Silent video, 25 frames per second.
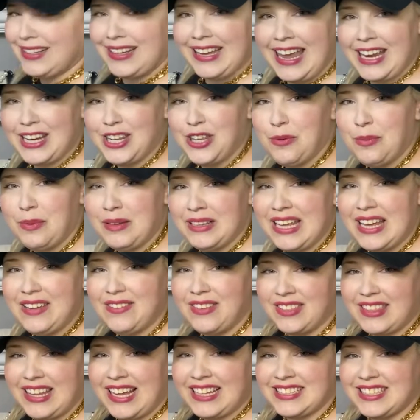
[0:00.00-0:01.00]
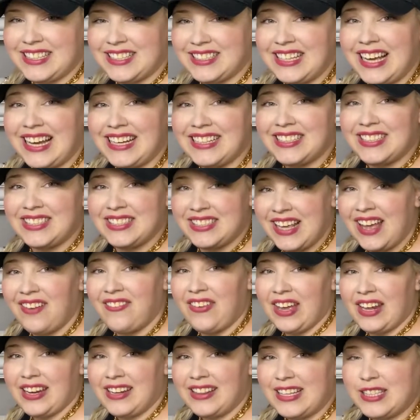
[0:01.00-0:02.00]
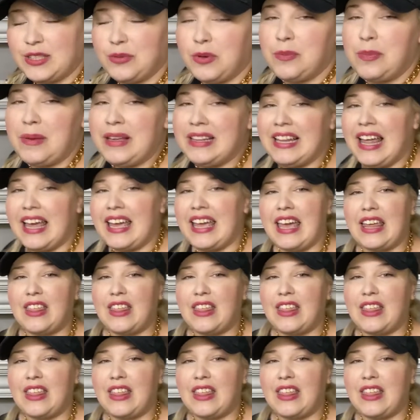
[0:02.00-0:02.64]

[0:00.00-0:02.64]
Can you believe that that's a size 7? This would be like a